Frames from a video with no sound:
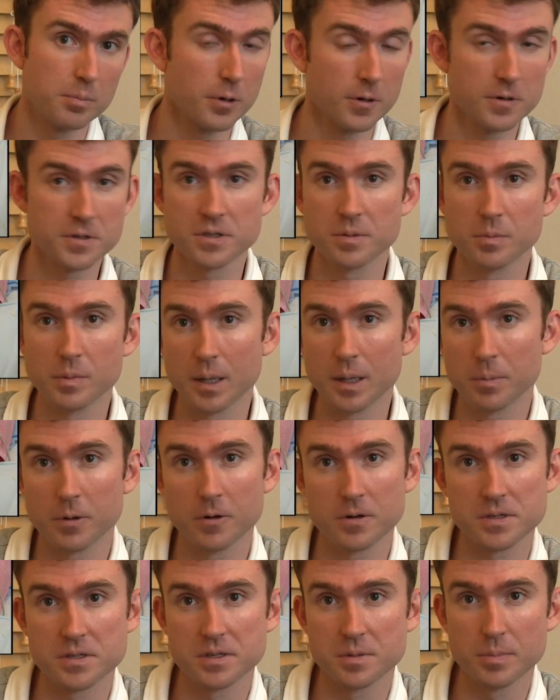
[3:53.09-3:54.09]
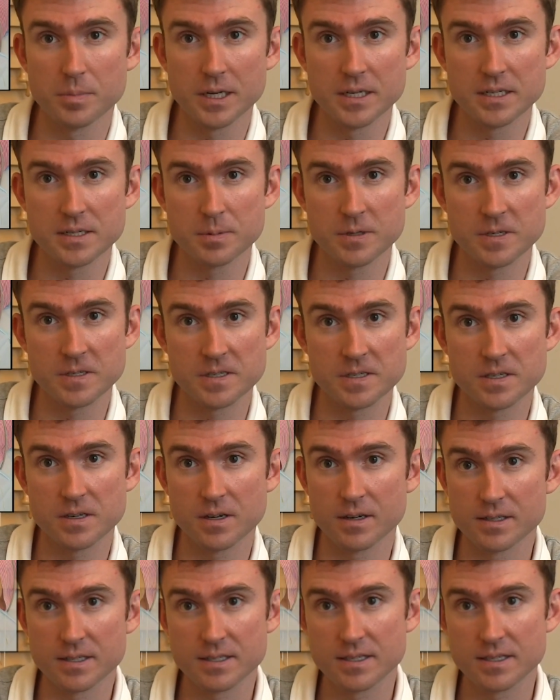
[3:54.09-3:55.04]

person-by-person basis, on a